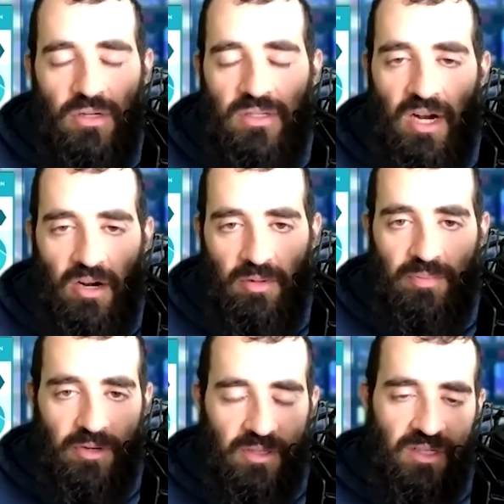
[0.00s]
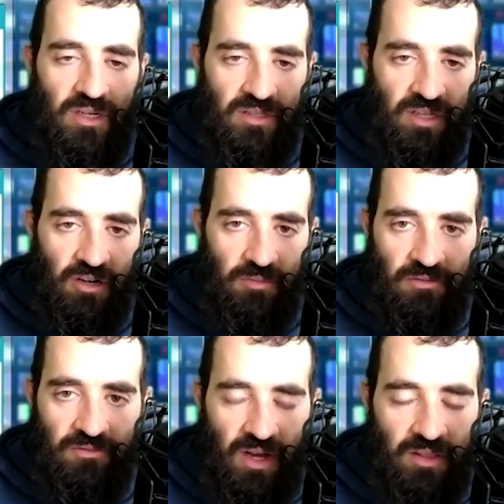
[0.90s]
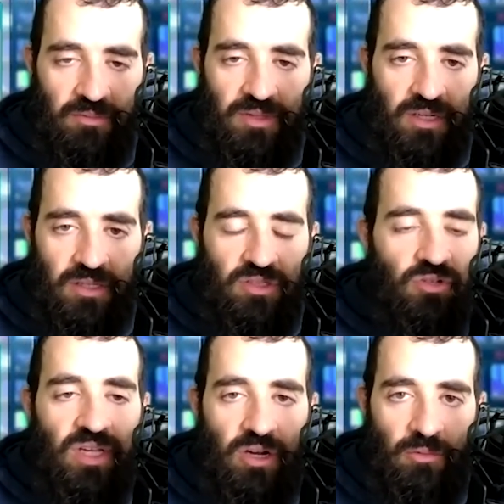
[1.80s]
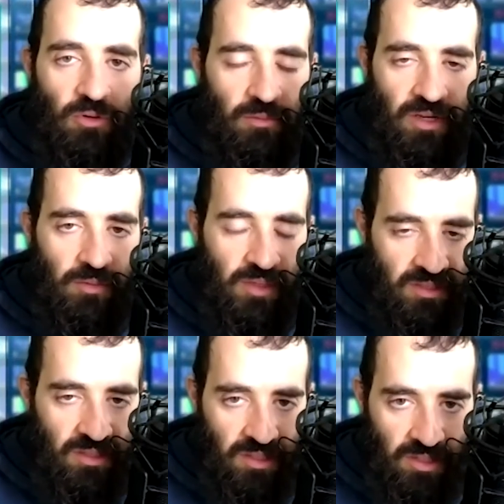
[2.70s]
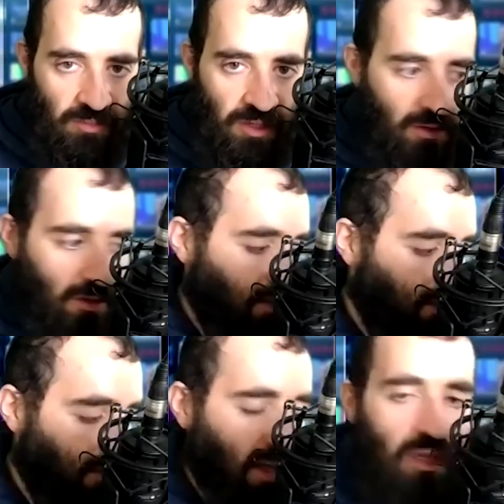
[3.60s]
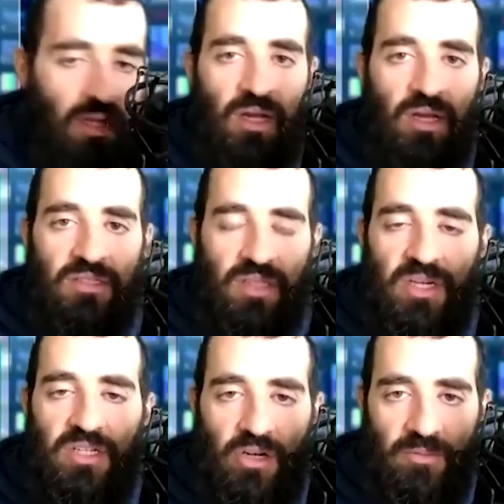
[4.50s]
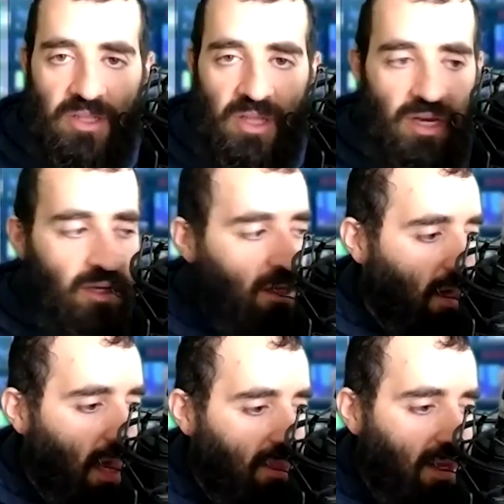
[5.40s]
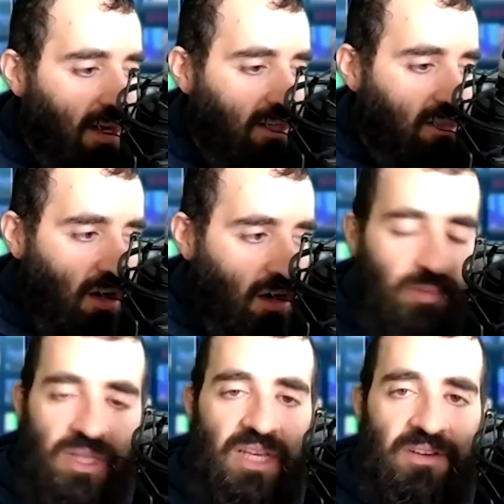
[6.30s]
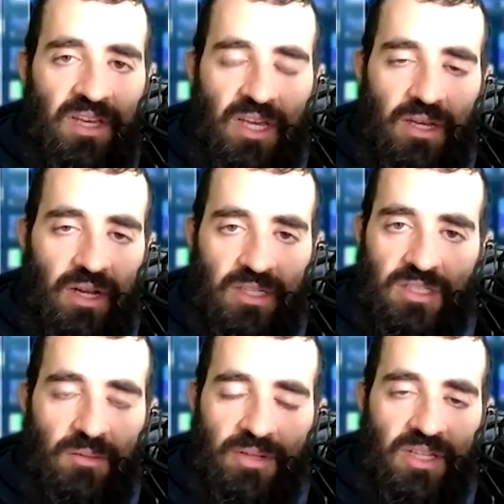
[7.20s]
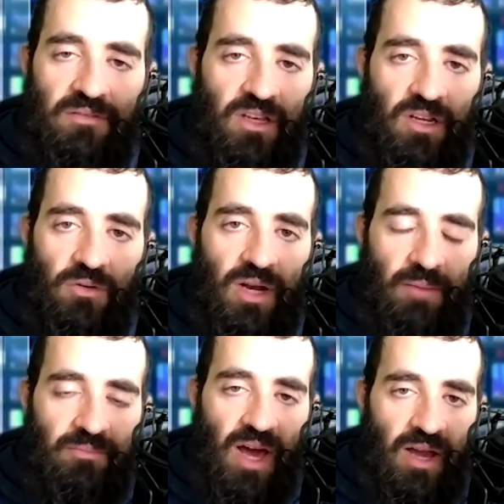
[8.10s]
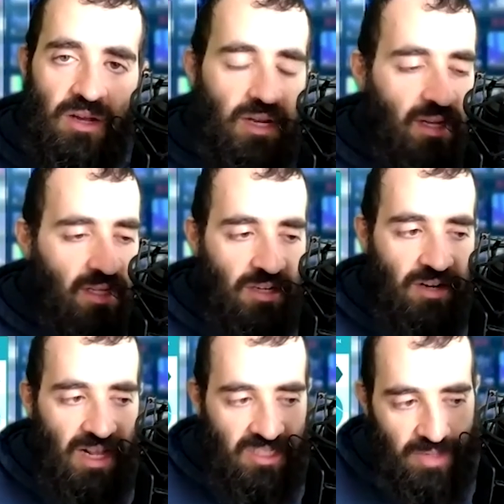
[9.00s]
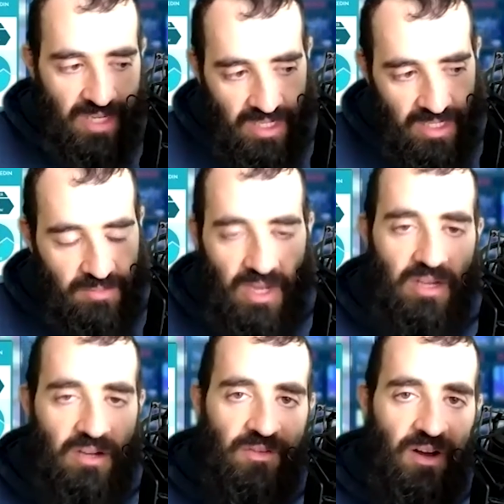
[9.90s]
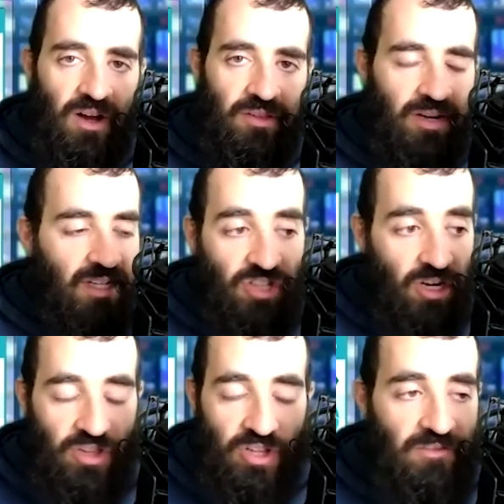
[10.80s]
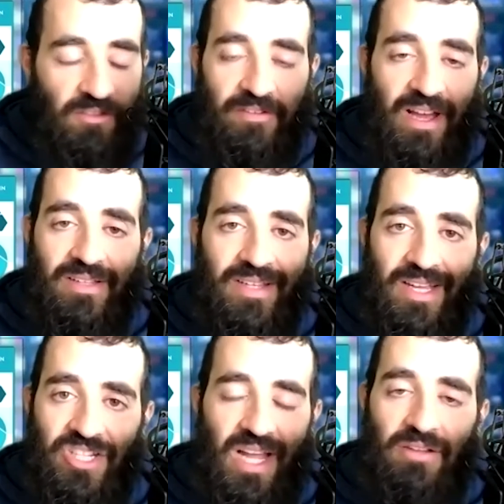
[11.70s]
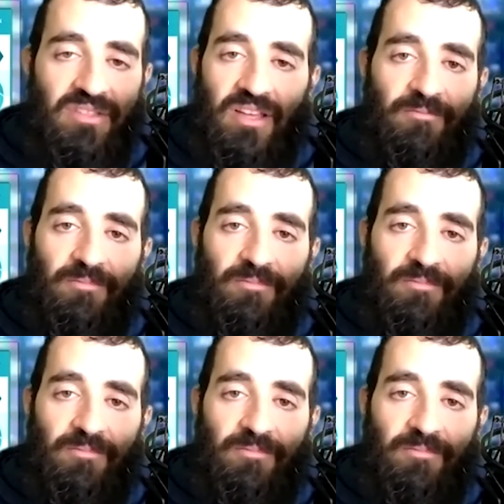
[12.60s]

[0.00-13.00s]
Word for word: a terrible person and a terrible father because you care more about your business than you care about your kids, right? Somebody told me that. And then I started believing it. I started believing, you know what? I'm not a good, and I started asking my kids, am I a good father? And I started looking for validation outside of